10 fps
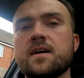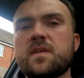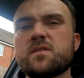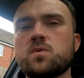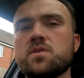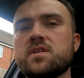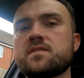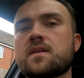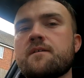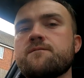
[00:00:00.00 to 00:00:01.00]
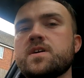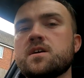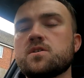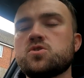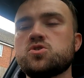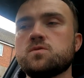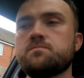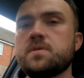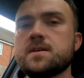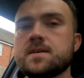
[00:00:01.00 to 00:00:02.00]
and that's what this video should
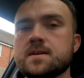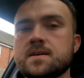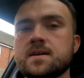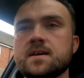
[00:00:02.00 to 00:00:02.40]
be.